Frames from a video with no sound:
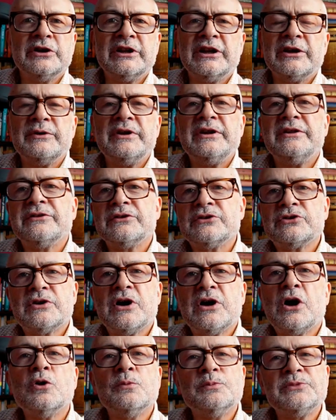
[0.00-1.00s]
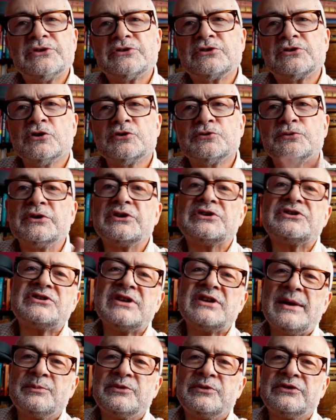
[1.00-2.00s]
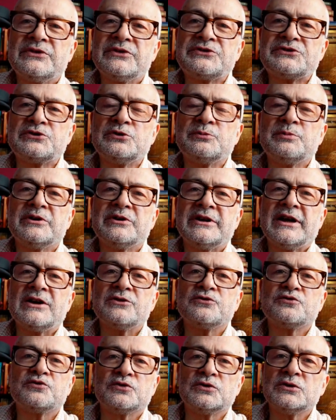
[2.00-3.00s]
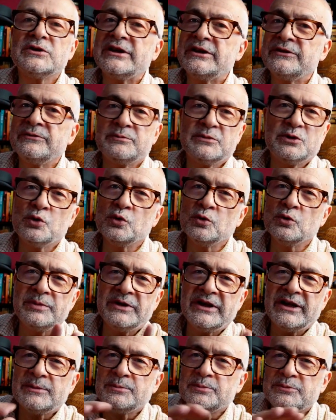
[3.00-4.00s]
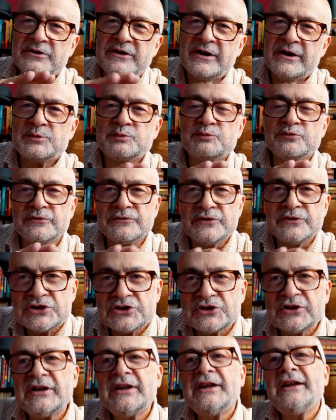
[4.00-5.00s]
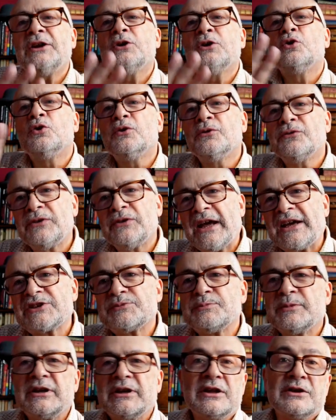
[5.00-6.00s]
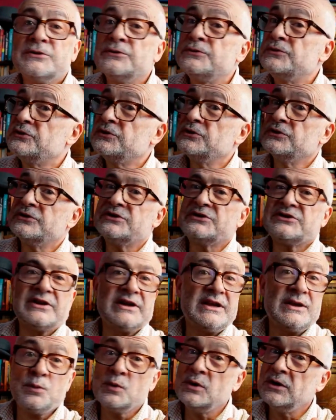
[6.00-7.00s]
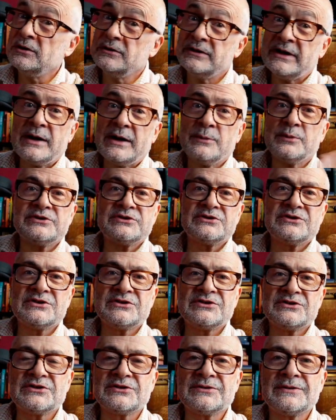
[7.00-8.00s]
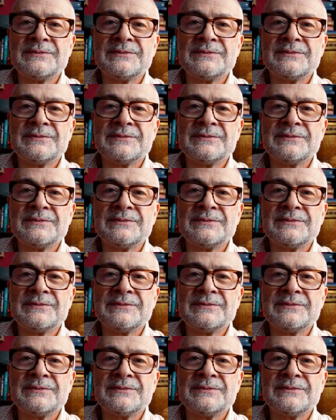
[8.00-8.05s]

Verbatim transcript: You know, either Holmes has got to accept the supernatural, albeit perhaps provisionally, or Flaxman Lowe's got to say, well, that was just a,